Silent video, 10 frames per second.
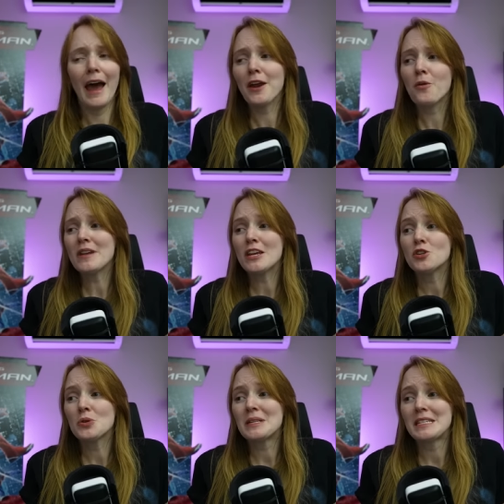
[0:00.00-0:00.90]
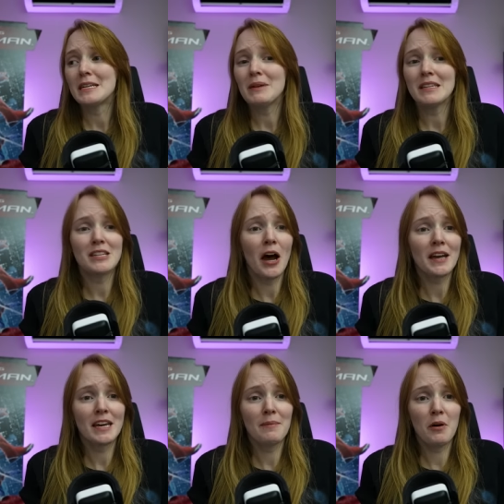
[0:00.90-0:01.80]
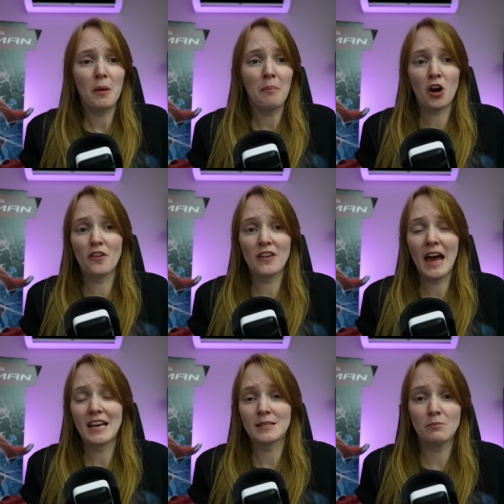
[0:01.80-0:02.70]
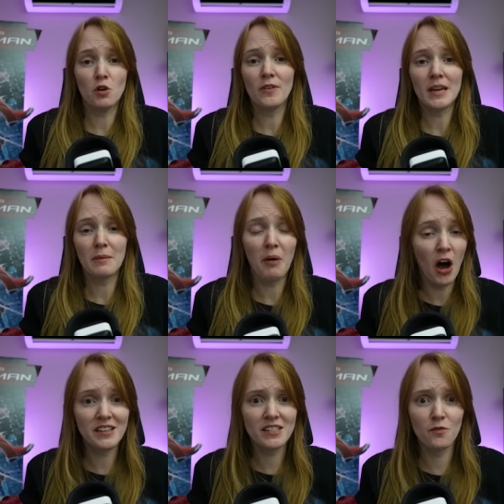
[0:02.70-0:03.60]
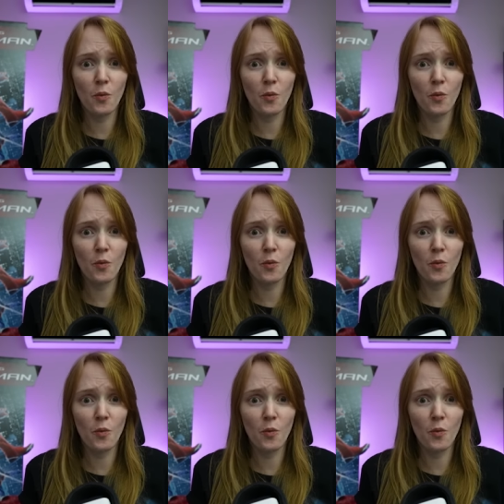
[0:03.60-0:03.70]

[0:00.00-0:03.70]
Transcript: I don't need you to see me talking about a pervy ass movie in a positive